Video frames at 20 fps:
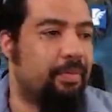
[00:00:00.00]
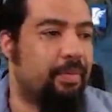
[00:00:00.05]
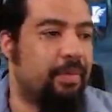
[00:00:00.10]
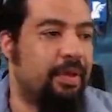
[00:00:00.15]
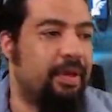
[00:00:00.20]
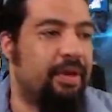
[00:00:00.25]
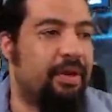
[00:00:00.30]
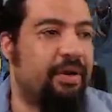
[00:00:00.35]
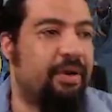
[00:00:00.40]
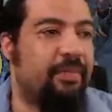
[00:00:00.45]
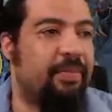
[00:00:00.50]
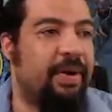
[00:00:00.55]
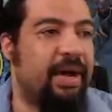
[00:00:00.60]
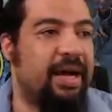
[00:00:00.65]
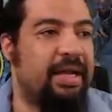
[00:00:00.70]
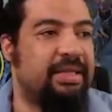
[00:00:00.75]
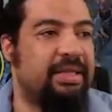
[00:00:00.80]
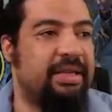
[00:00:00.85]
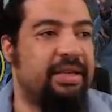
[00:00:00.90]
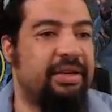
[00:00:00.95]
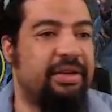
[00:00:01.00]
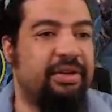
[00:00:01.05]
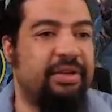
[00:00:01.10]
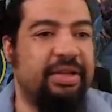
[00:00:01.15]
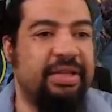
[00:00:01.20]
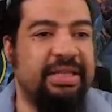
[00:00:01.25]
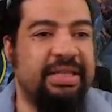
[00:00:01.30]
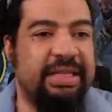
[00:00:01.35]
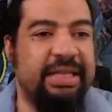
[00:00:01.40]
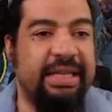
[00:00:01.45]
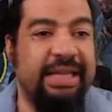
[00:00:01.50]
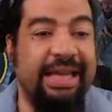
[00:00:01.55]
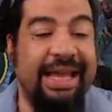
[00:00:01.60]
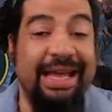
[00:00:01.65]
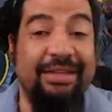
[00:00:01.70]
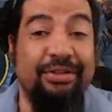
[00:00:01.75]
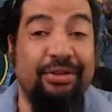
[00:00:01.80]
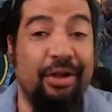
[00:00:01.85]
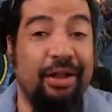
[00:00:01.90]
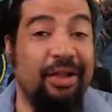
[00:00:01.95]
But here, I'll pause it. You can see he
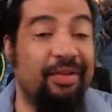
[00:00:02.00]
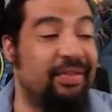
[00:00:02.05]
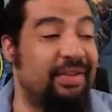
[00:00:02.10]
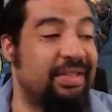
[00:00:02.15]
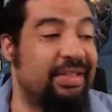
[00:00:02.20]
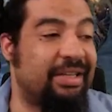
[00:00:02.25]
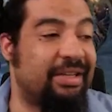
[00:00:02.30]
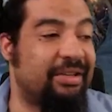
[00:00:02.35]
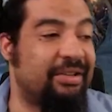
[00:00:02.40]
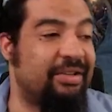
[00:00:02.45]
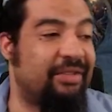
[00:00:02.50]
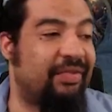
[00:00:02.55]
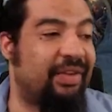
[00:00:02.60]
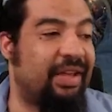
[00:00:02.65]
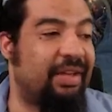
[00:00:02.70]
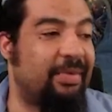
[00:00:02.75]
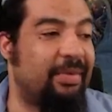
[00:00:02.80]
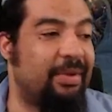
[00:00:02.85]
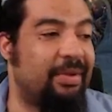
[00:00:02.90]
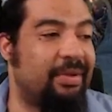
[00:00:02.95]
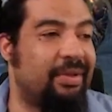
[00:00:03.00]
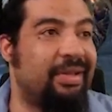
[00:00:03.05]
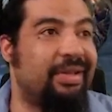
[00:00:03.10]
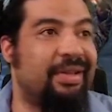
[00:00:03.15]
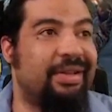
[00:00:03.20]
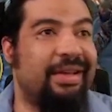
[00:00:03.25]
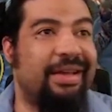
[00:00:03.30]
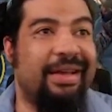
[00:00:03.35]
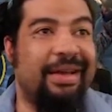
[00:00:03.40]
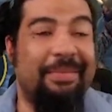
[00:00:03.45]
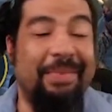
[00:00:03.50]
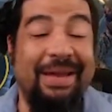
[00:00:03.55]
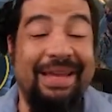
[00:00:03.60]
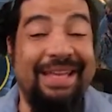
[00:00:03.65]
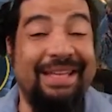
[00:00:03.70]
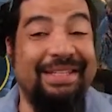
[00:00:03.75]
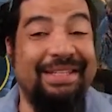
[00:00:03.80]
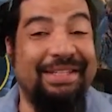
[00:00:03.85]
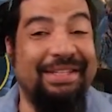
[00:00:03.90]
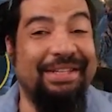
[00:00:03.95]
has all of his skills available. My
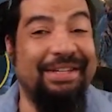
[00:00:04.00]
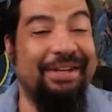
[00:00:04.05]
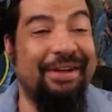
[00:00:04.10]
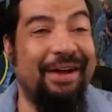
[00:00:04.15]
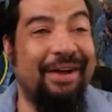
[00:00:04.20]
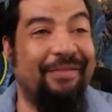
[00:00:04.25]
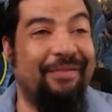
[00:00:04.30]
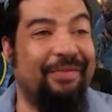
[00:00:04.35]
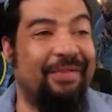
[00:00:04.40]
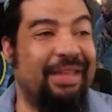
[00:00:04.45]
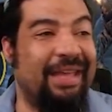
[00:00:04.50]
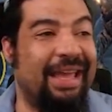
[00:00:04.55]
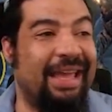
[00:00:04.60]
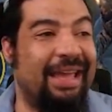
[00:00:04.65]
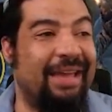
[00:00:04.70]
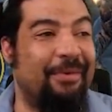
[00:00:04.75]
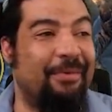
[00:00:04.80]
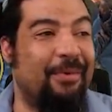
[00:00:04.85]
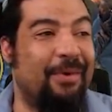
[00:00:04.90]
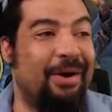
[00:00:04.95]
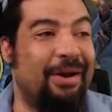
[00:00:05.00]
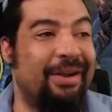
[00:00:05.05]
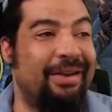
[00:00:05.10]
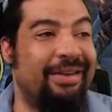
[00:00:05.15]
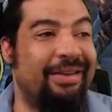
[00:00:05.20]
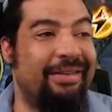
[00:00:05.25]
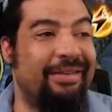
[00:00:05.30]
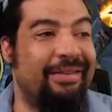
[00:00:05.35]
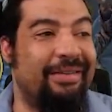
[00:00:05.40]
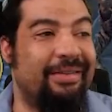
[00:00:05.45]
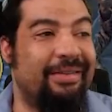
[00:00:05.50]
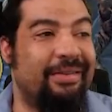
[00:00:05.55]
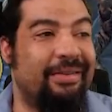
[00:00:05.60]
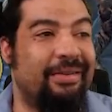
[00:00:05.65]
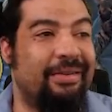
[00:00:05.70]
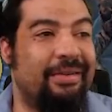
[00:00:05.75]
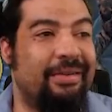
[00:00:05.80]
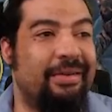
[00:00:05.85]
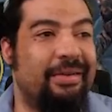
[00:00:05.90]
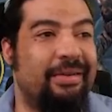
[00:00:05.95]
guess is going to opt for the A1.
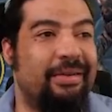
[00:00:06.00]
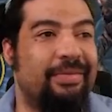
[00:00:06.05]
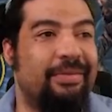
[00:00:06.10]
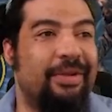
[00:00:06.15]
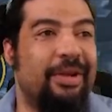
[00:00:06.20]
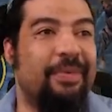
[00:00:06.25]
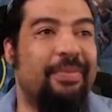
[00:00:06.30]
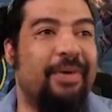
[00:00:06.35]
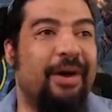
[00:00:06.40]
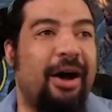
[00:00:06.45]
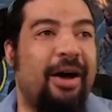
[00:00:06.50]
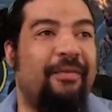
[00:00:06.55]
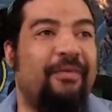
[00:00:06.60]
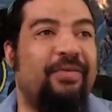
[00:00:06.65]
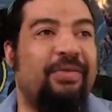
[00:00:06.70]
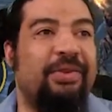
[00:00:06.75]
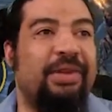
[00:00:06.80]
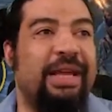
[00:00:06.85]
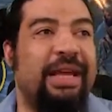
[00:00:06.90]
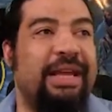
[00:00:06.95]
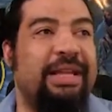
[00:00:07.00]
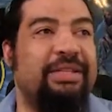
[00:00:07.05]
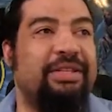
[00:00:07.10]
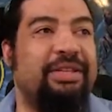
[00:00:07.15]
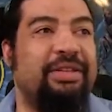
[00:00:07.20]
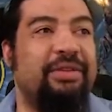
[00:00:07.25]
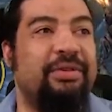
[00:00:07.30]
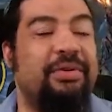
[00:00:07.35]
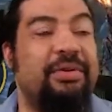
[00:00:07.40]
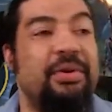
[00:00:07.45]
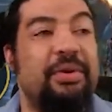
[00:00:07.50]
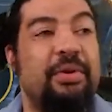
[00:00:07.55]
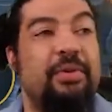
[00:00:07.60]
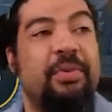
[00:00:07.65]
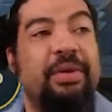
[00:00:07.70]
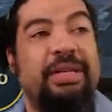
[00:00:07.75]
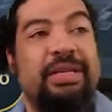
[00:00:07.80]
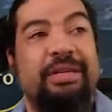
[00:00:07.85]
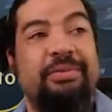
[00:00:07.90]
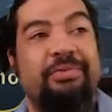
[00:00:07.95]
Nope, opt for the A2.
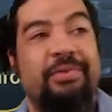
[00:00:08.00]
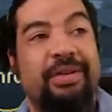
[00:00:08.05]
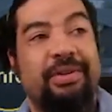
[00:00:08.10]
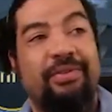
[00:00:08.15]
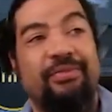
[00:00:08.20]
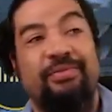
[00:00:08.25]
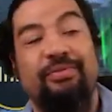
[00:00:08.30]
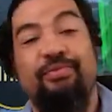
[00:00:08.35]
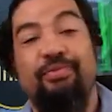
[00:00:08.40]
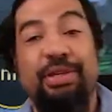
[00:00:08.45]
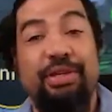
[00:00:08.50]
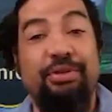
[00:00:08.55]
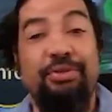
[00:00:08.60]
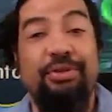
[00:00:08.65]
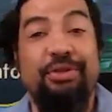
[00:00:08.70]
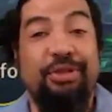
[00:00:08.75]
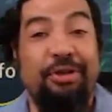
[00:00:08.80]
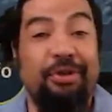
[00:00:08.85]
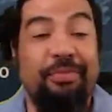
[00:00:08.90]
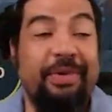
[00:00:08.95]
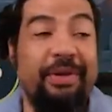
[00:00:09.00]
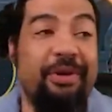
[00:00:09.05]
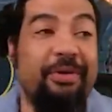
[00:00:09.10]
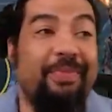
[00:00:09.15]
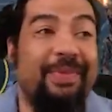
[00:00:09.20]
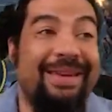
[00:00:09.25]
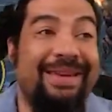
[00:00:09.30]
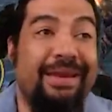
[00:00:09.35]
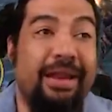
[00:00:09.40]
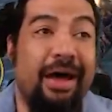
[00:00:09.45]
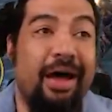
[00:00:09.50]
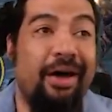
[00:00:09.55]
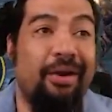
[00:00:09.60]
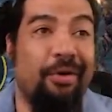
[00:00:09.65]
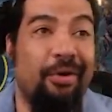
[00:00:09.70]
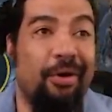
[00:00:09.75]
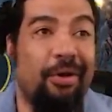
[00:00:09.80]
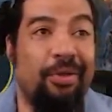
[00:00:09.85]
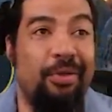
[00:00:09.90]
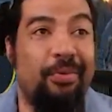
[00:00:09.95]
We did reduce turn meter, but
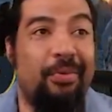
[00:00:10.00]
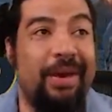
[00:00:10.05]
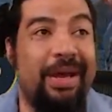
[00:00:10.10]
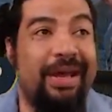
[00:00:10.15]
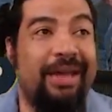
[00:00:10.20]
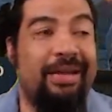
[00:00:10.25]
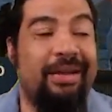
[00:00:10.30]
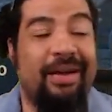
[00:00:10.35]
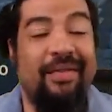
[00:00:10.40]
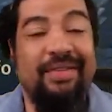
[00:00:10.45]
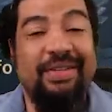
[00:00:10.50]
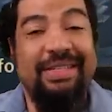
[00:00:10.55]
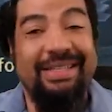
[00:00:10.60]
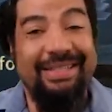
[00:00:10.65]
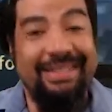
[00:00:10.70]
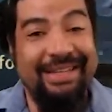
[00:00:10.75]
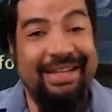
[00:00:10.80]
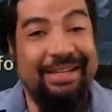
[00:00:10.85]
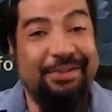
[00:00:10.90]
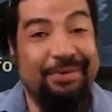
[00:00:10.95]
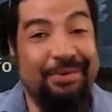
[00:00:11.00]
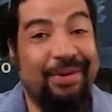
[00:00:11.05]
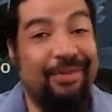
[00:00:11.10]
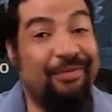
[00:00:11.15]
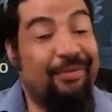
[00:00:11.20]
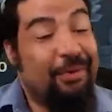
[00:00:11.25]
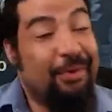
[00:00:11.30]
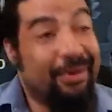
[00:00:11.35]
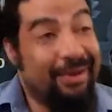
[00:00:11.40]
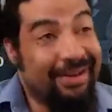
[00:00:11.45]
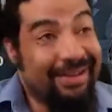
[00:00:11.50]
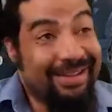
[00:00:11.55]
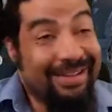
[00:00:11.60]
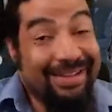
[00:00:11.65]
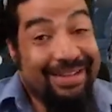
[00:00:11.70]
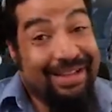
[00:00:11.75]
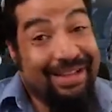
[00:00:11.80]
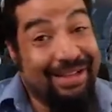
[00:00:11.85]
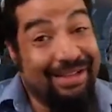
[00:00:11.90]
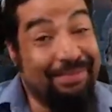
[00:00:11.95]
not all the way. Obviously, stage 24,
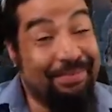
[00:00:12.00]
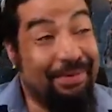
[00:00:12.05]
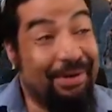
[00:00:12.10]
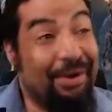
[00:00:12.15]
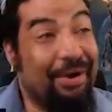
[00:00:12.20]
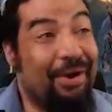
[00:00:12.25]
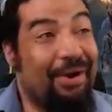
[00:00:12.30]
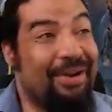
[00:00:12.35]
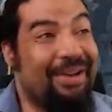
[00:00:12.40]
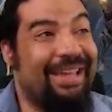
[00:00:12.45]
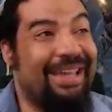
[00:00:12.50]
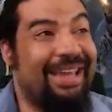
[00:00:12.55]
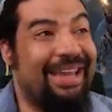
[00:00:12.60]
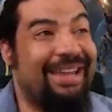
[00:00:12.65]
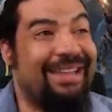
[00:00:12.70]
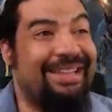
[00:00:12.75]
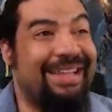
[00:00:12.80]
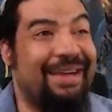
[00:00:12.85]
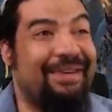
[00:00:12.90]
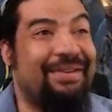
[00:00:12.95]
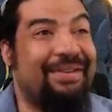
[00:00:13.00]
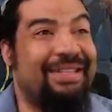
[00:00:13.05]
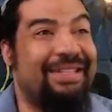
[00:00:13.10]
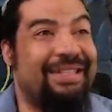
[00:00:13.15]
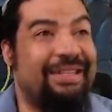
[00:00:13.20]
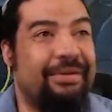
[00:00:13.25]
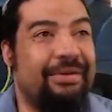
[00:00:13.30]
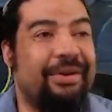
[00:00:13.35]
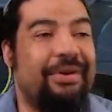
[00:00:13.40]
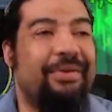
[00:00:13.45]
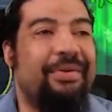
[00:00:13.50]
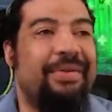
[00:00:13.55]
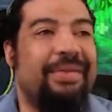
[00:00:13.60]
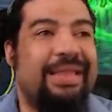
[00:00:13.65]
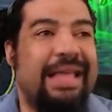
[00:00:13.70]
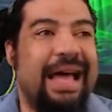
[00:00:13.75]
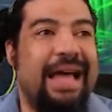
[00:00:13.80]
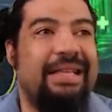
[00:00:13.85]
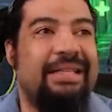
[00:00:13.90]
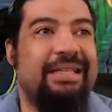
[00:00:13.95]
it's pretty hard to get it down to 0,
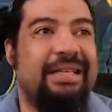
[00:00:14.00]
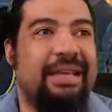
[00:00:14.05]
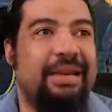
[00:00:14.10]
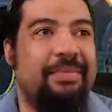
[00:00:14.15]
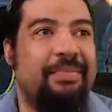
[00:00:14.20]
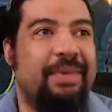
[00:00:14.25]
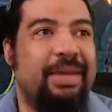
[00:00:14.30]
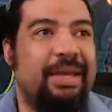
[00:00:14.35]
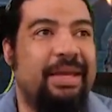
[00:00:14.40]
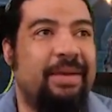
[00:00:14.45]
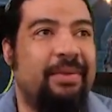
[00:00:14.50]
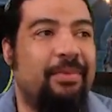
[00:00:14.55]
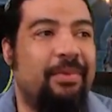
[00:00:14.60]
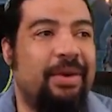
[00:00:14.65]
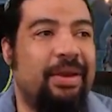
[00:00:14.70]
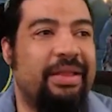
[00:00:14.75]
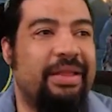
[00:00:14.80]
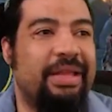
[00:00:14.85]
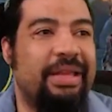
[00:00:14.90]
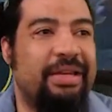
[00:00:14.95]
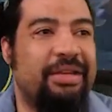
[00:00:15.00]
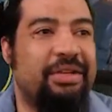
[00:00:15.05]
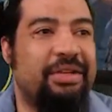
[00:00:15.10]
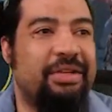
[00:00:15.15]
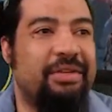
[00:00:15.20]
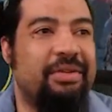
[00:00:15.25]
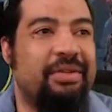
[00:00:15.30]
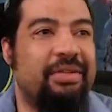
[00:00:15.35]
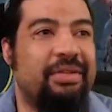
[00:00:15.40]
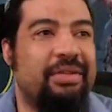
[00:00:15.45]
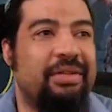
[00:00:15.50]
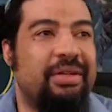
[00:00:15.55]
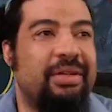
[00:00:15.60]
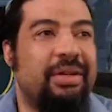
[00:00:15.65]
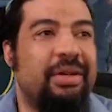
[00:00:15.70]
and that's going to be one of the issues.